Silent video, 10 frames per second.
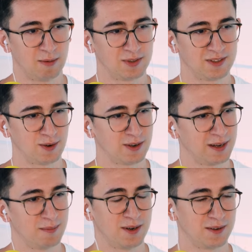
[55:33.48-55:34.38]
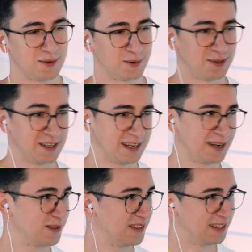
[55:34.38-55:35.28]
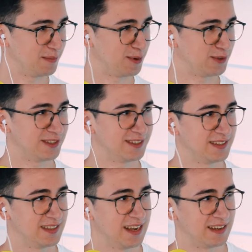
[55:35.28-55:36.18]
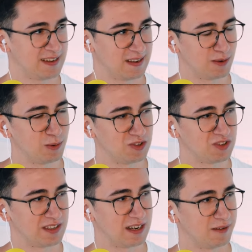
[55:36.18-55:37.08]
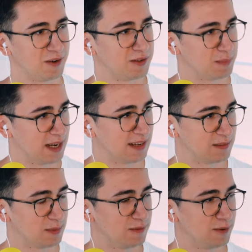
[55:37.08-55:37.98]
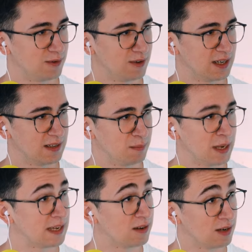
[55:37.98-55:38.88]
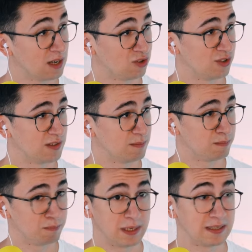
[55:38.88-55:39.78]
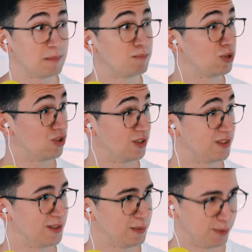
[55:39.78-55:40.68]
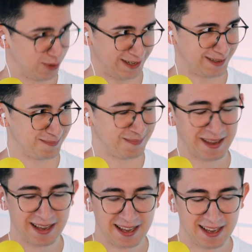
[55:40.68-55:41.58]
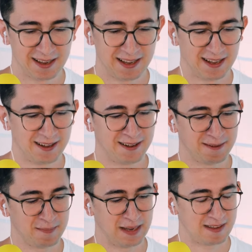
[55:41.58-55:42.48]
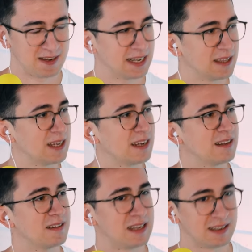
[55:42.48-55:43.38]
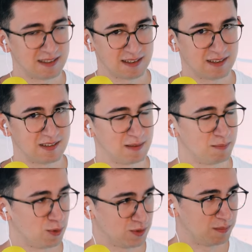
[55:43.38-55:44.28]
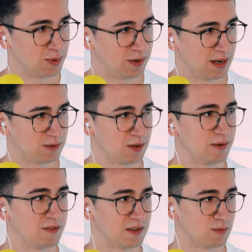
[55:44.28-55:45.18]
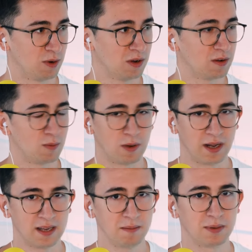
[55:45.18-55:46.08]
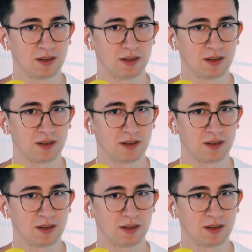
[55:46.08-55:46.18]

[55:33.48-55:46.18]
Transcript: I was talking about, you know, thinking outside the boxes, asking the questions that have not been asked before, right? Making connections, building bridges, not burning them. And so I think this is the most important outcome of this work. Why?